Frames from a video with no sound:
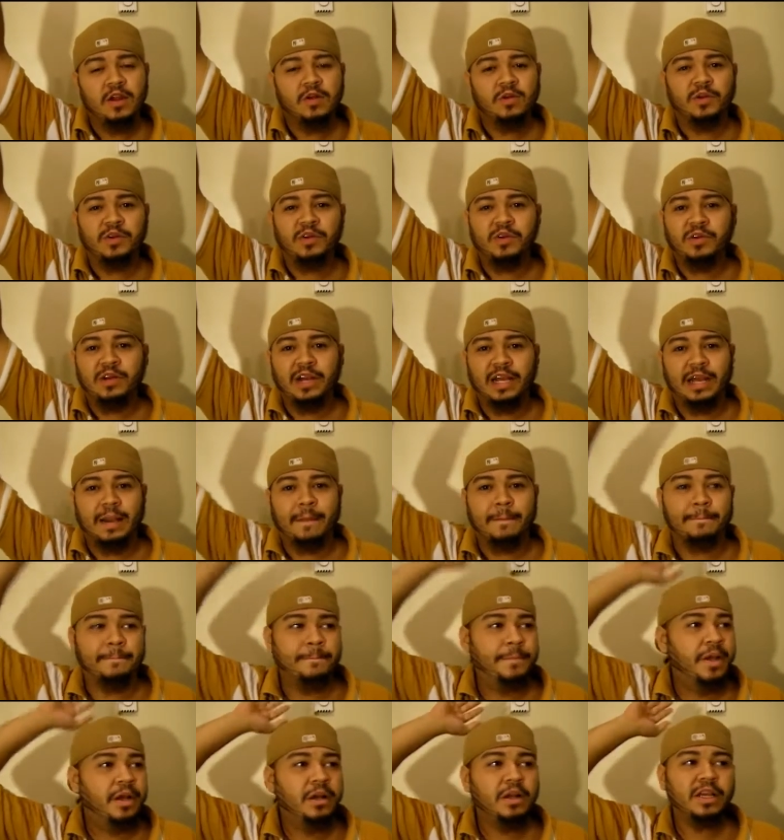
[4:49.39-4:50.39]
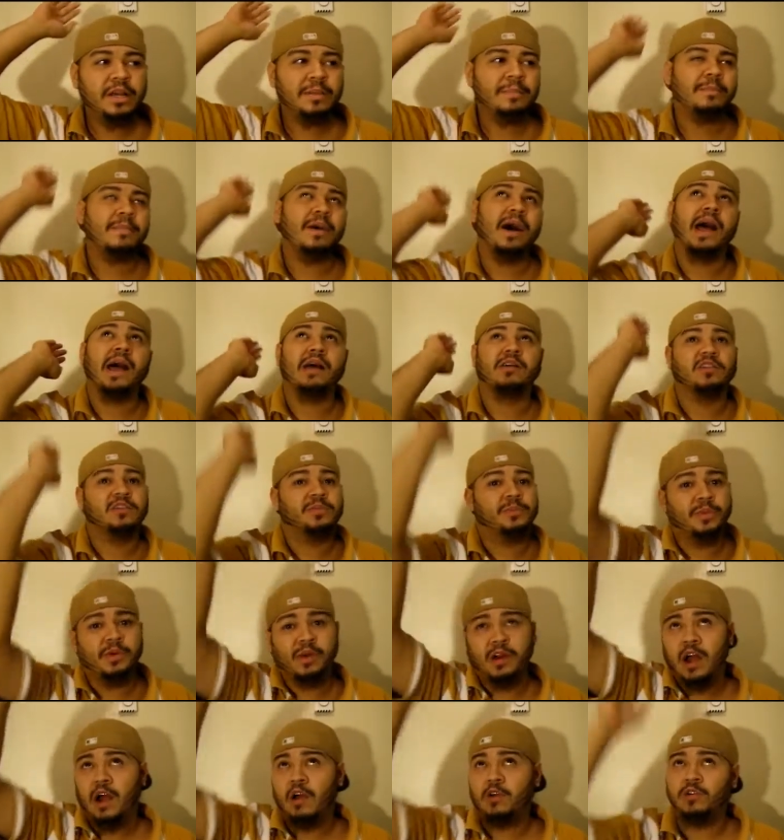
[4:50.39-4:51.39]
We're going like 1 billion miles per
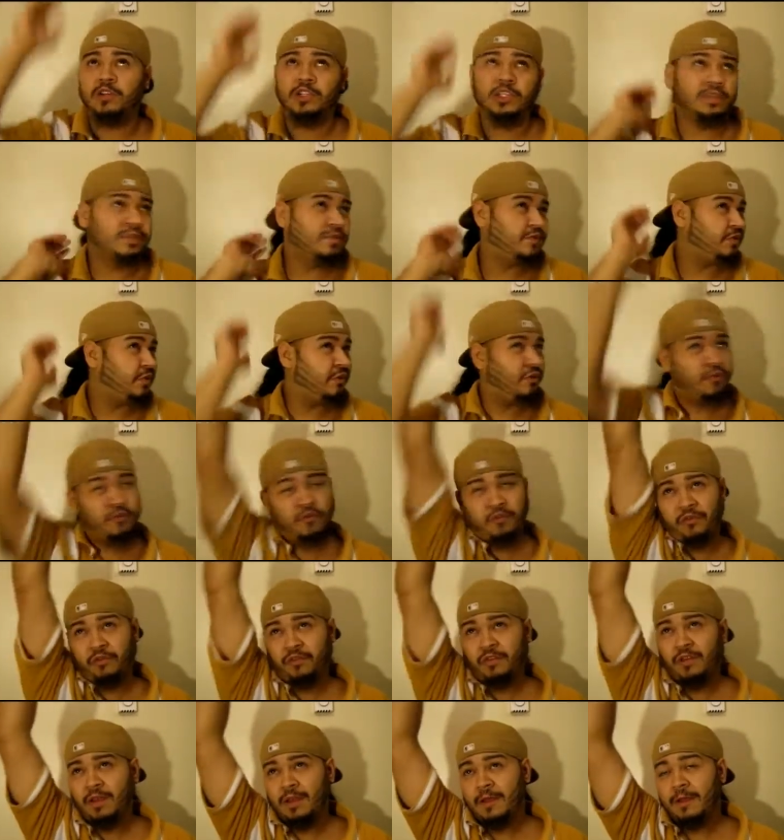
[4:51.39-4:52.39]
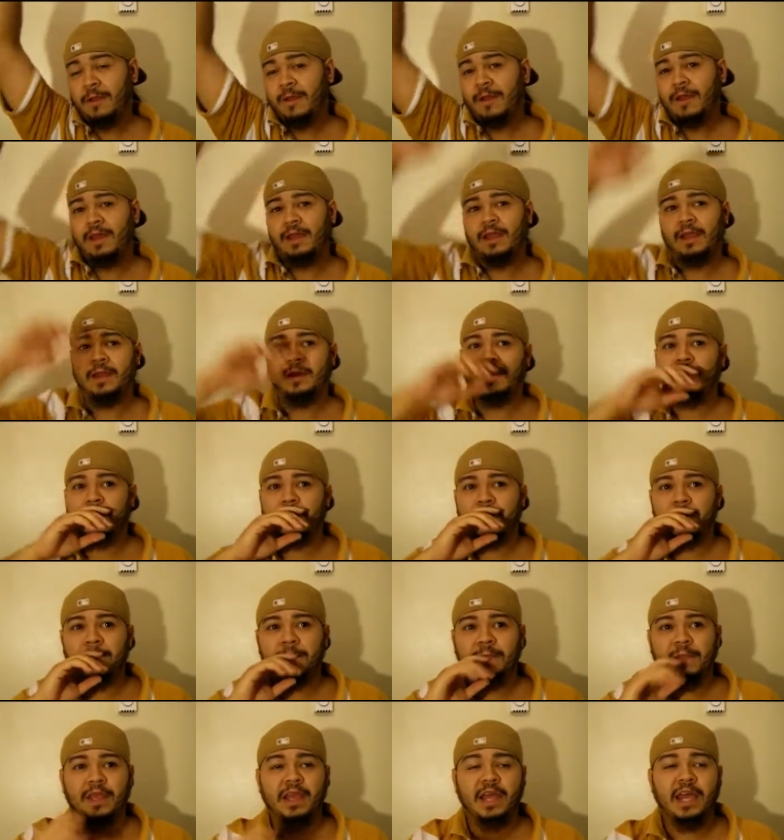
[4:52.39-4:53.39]
hour, just
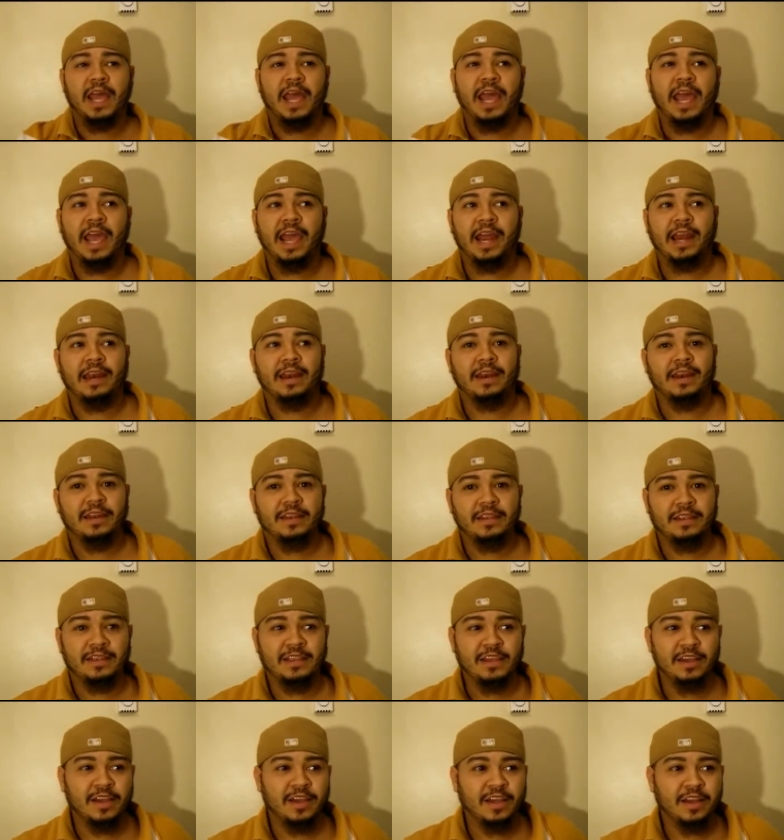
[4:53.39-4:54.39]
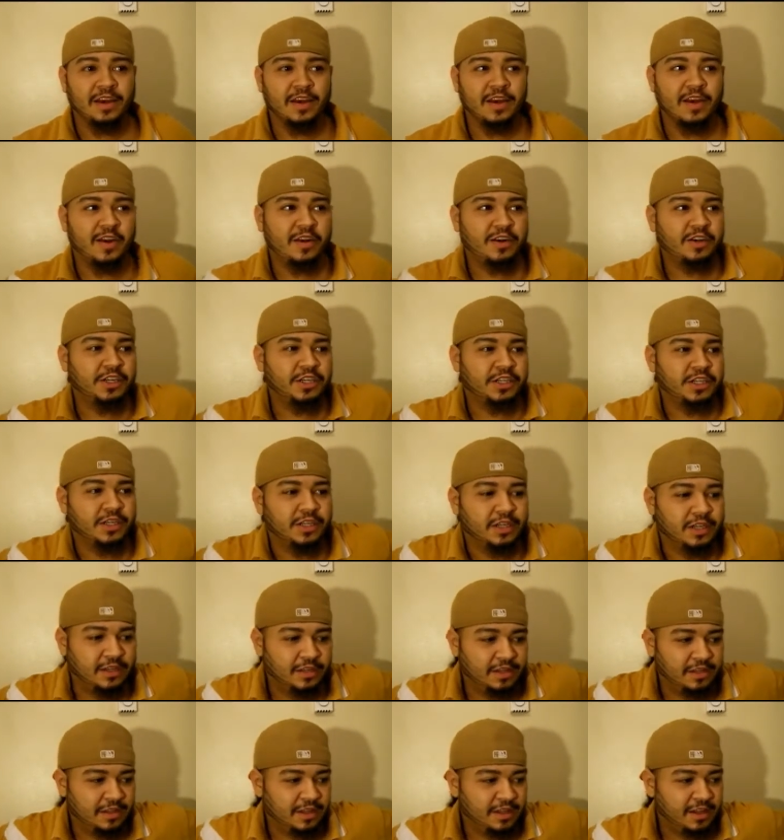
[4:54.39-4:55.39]
and the inertia
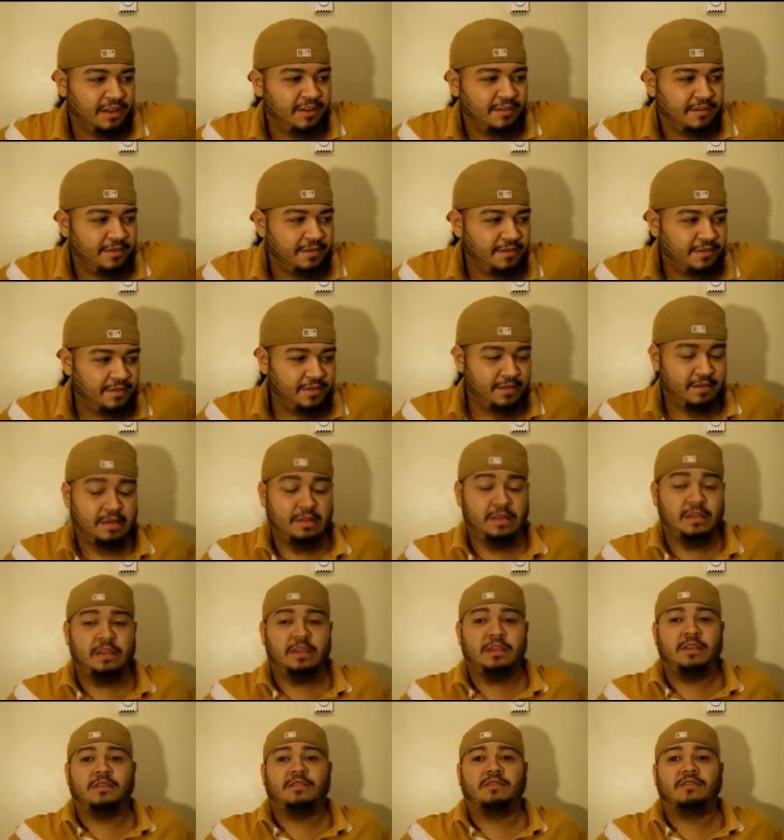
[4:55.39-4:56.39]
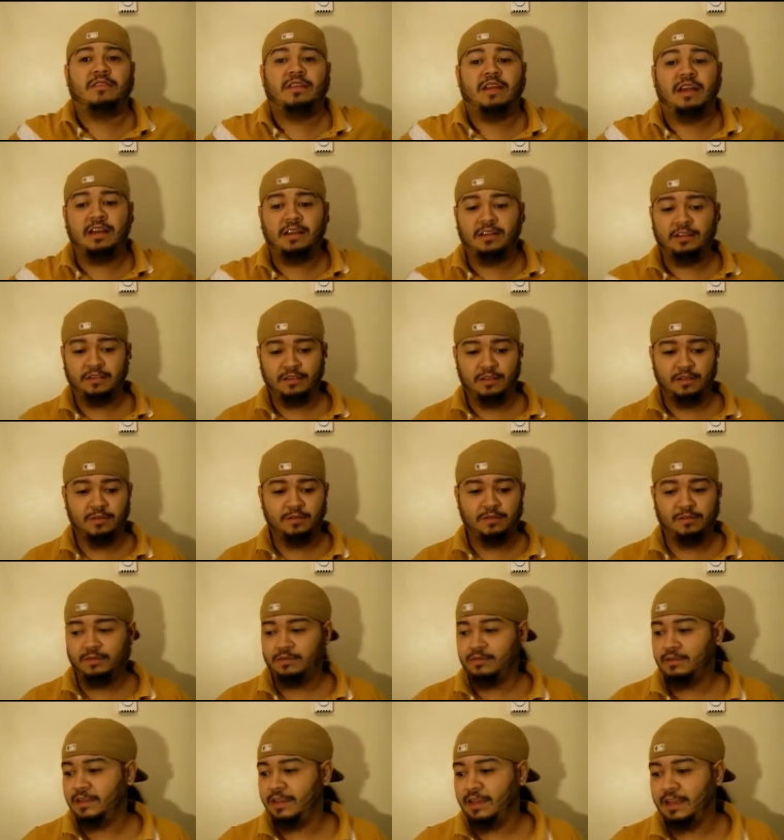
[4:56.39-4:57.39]
of, so
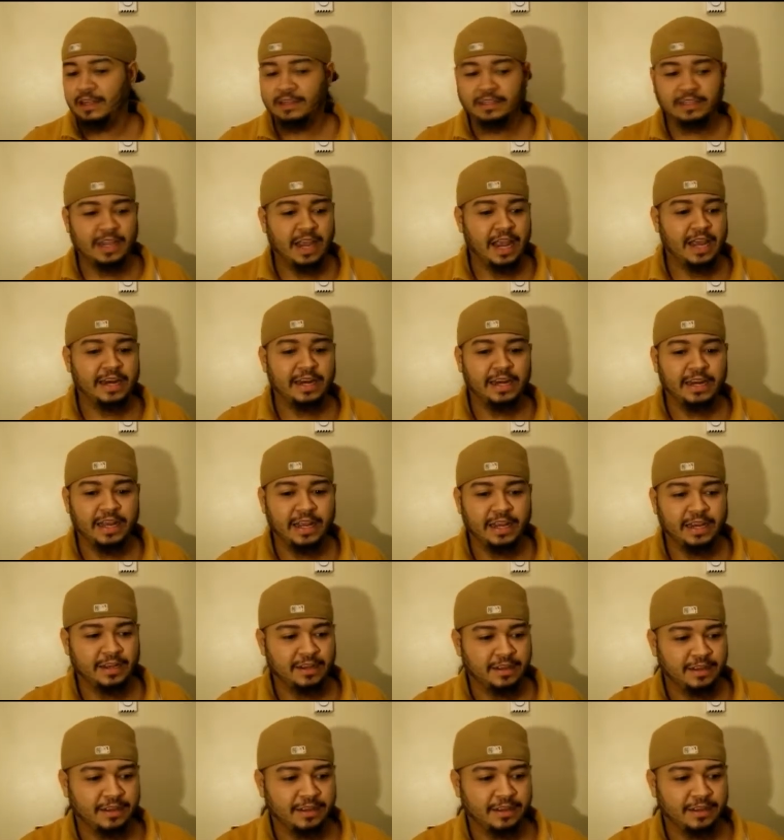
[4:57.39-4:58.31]
it's kind of like